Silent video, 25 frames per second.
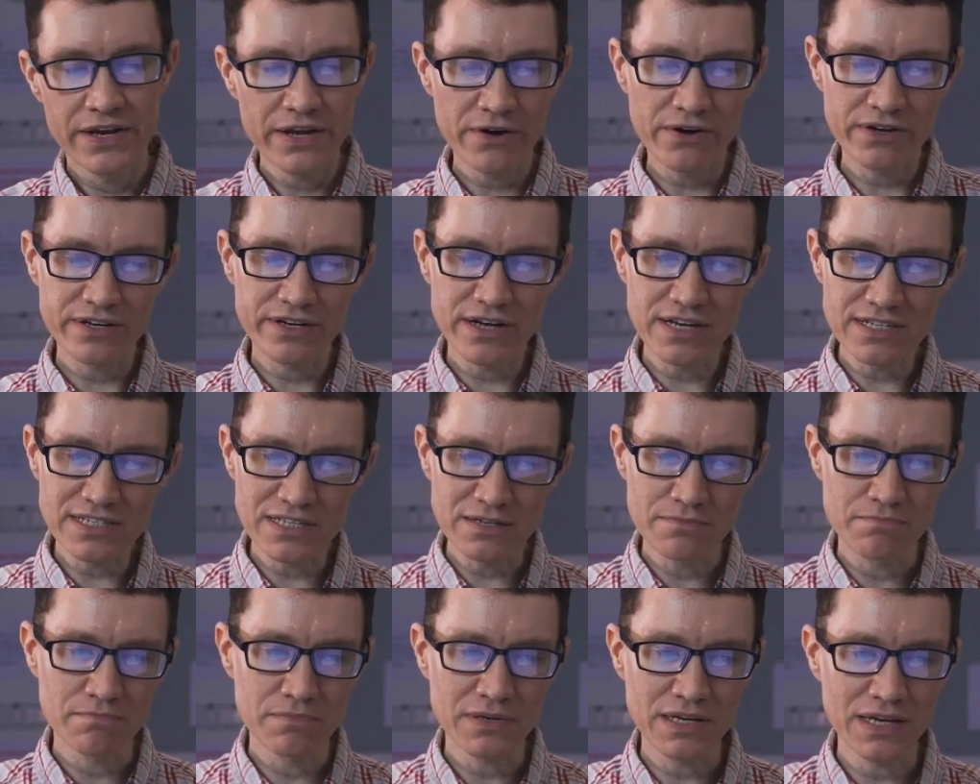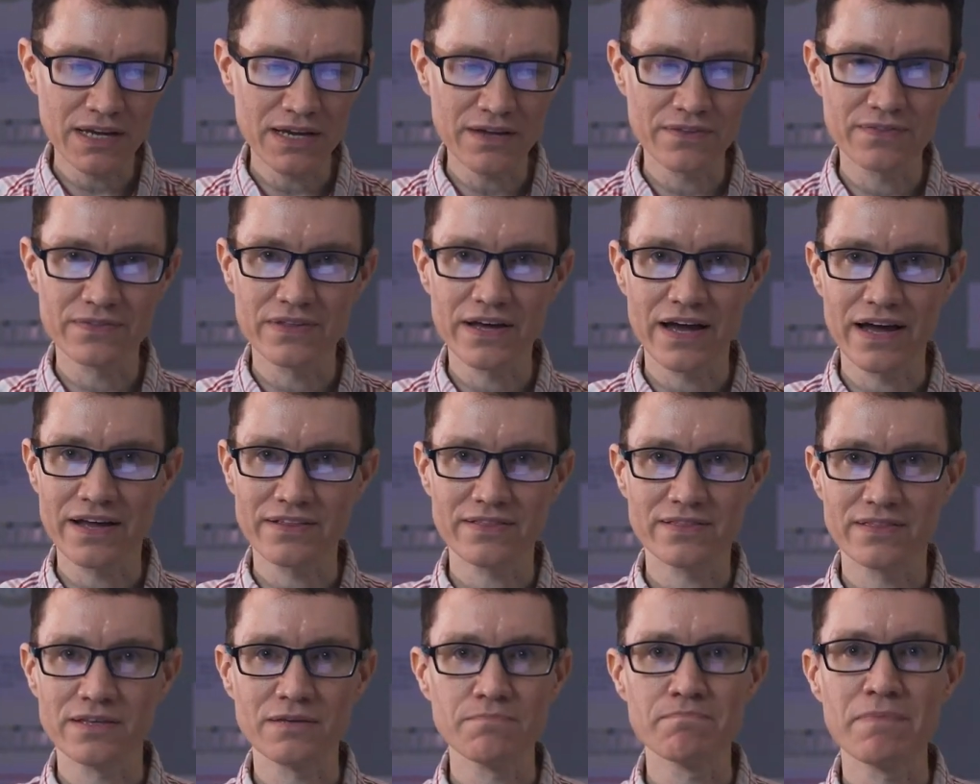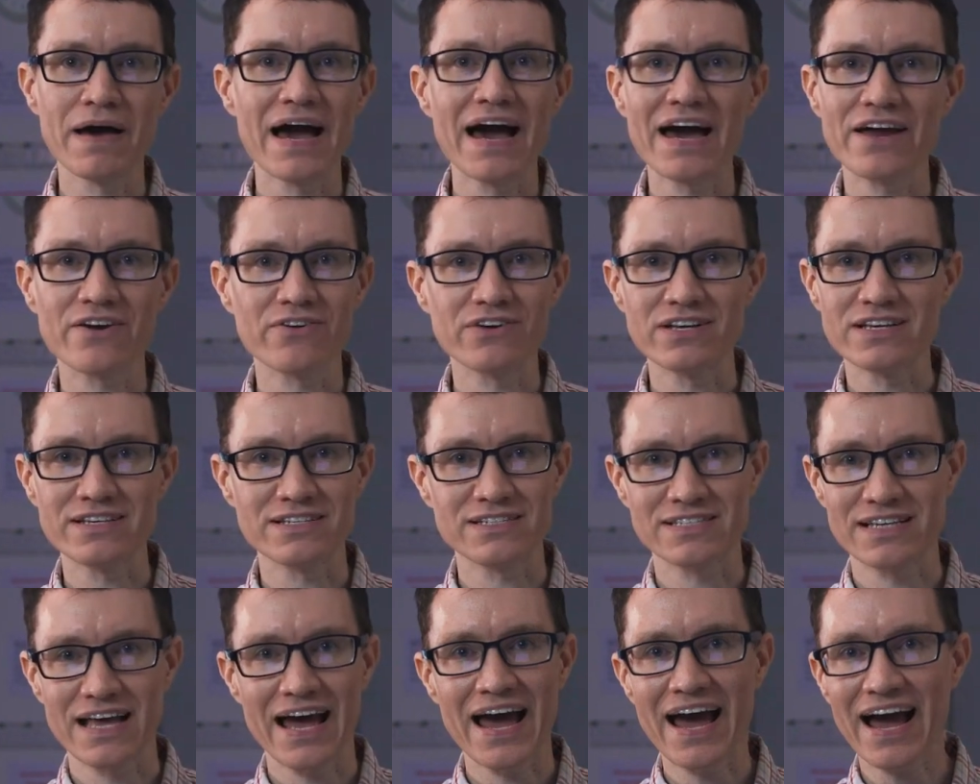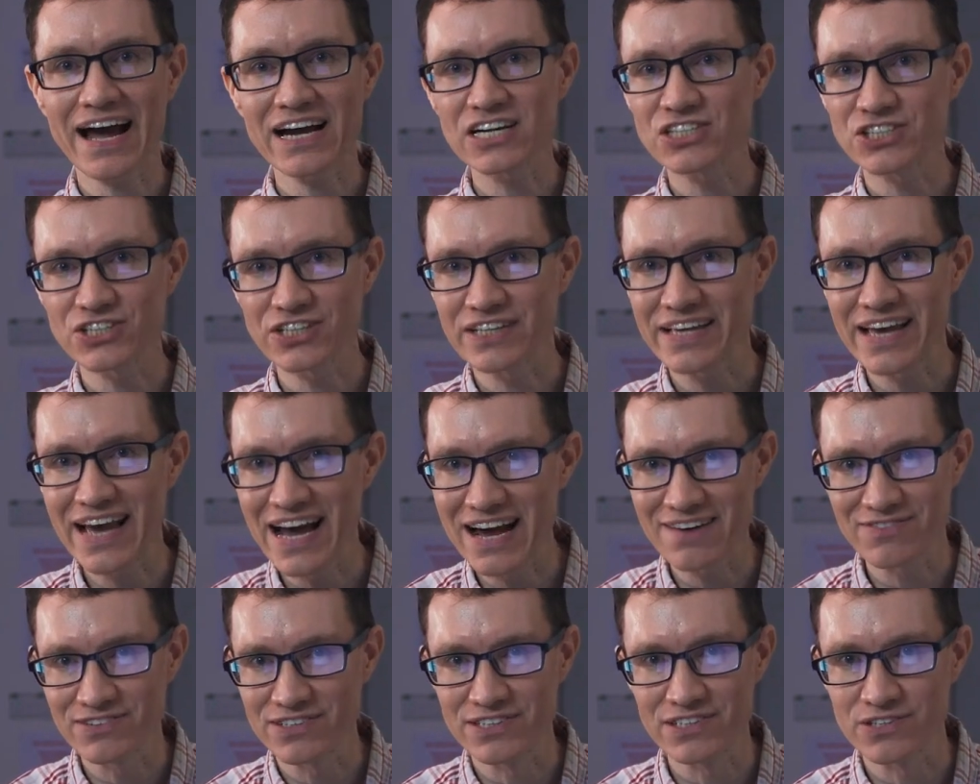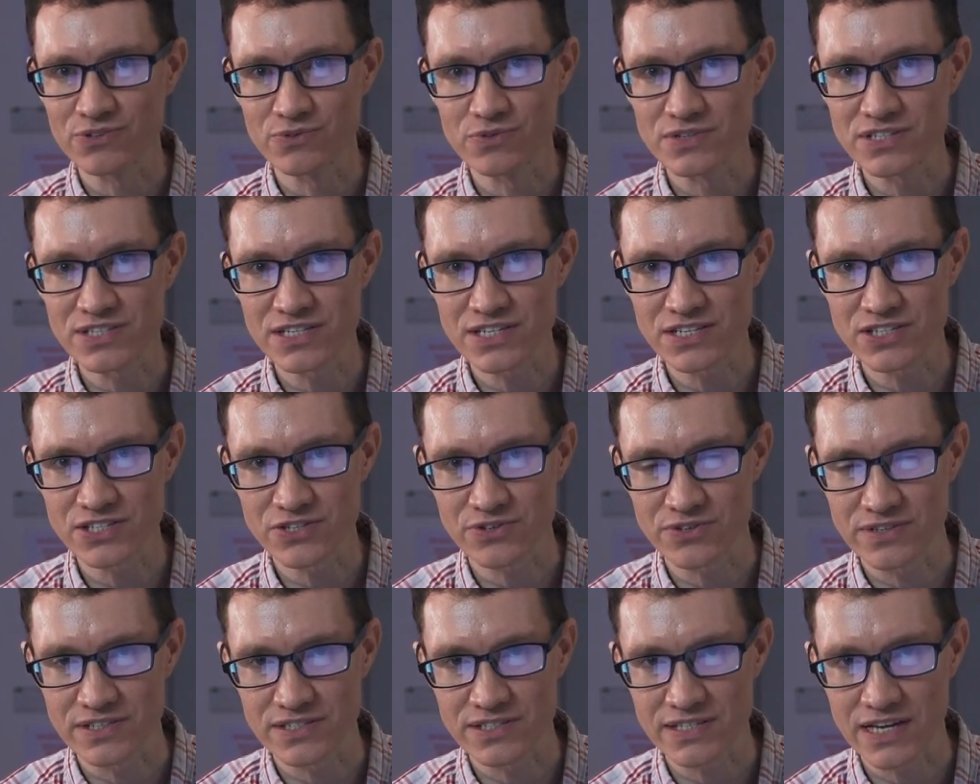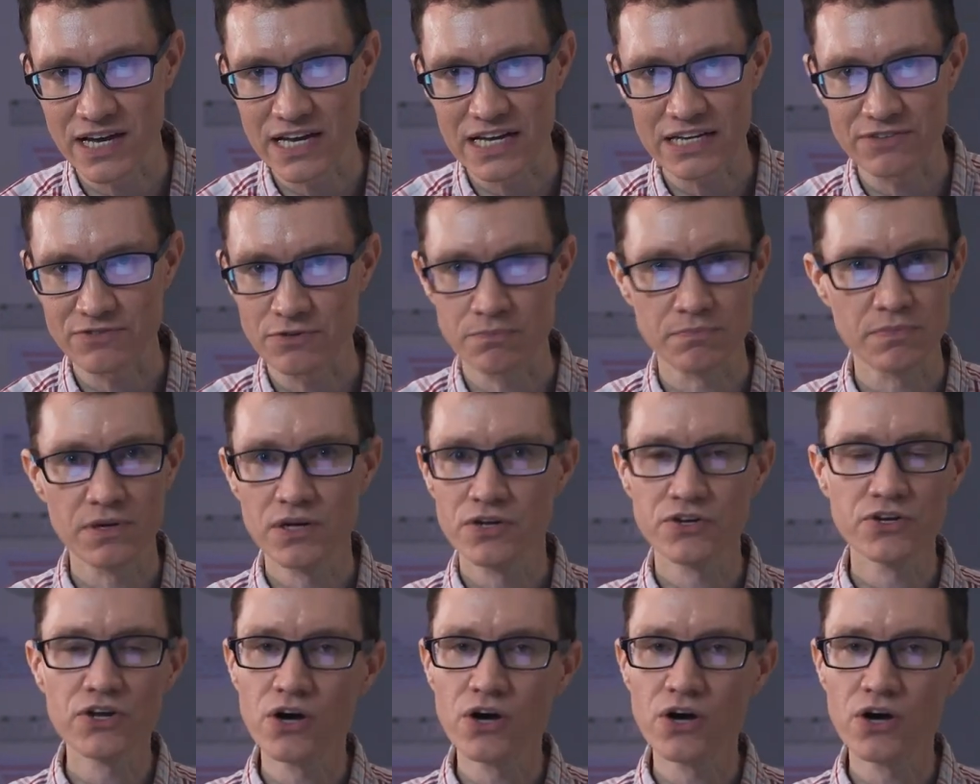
Now, it doesn't mean that the batteries actually have a little resistor inside of them.